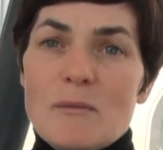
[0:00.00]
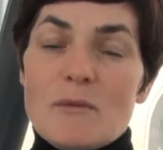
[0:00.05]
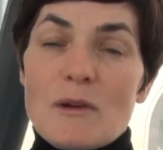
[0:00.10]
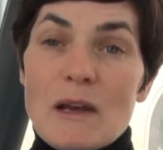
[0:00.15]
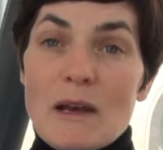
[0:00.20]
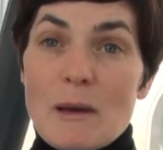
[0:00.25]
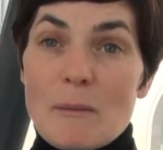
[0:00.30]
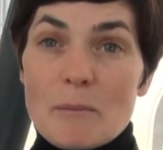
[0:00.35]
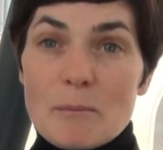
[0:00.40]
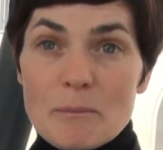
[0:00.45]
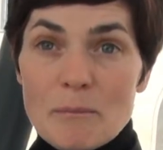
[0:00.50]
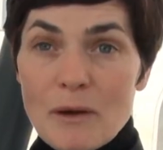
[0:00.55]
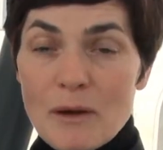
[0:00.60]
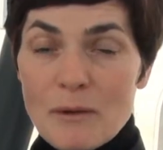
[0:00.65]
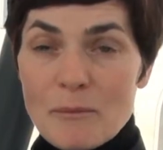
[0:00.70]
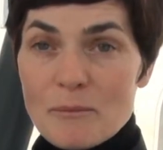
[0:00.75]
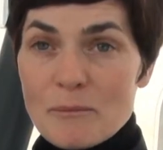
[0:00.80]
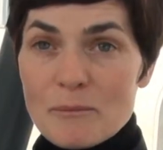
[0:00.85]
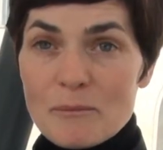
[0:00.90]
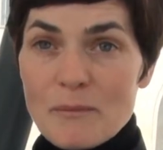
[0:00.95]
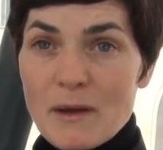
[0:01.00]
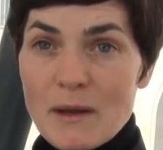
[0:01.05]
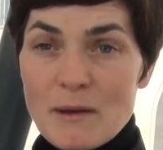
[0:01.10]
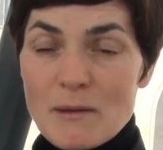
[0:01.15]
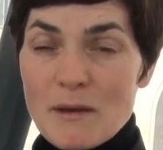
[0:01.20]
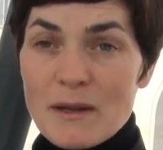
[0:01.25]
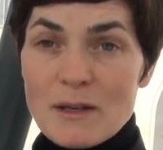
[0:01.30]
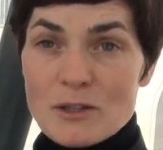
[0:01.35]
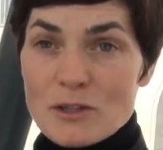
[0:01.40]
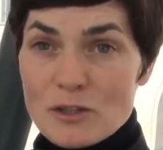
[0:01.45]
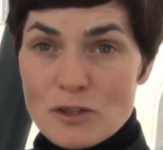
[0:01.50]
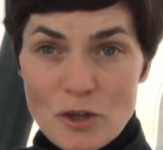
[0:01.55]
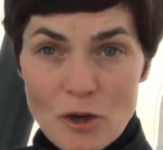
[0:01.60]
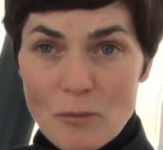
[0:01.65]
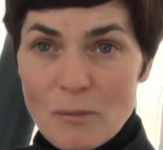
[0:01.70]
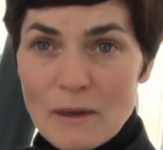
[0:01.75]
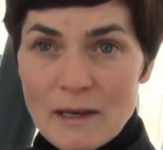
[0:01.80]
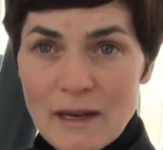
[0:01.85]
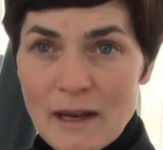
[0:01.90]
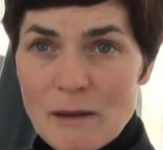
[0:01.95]
in so
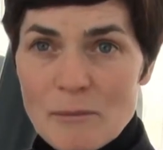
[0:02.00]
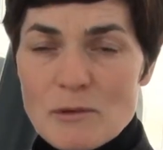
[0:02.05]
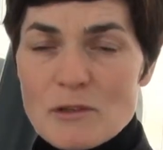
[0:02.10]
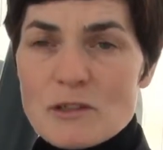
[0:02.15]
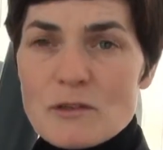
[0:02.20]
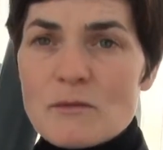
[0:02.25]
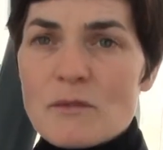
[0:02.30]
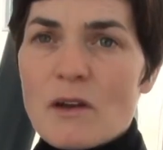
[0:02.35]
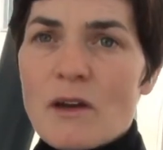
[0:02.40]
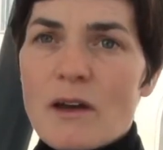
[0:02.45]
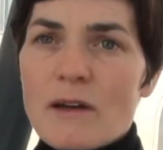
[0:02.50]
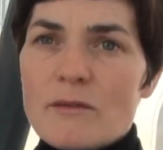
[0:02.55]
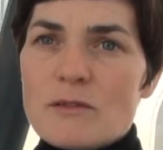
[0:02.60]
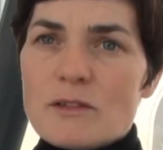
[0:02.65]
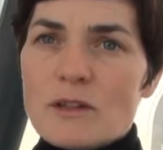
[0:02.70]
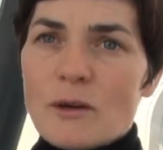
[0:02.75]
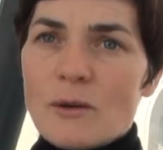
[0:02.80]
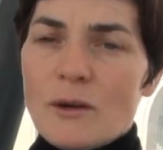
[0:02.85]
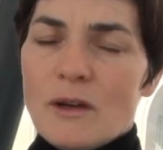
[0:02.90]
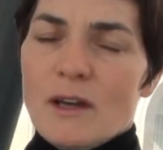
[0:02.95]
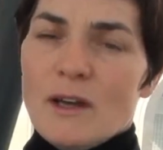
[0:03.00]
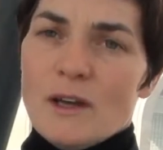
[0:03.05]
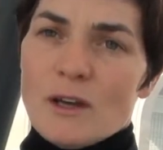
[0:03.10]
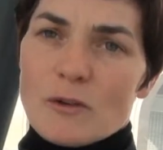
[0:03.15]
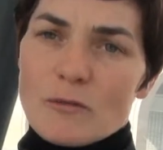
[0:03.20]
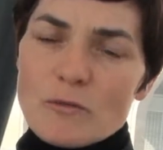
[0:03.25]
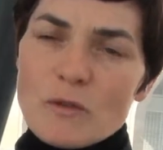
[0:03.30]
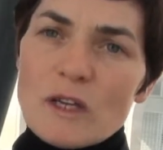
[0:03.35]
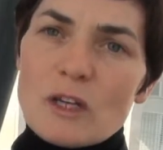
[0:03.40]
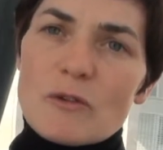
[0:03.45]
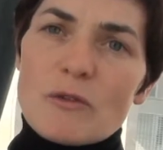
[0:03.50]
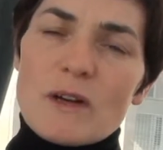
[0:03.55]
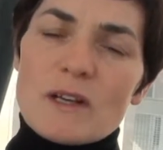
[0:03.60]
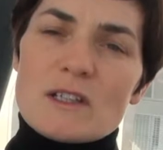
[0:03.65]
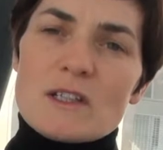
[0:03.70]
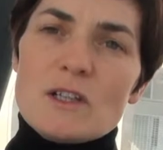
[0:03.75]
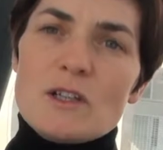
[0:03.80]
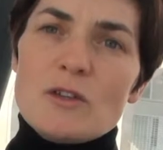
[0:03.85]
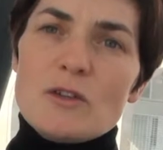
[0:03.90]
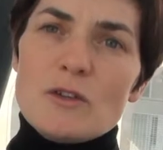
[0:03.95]
many elements of life. So
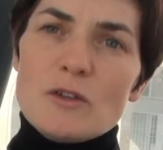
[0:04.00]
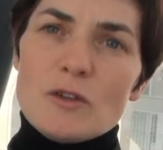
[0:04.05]
recreating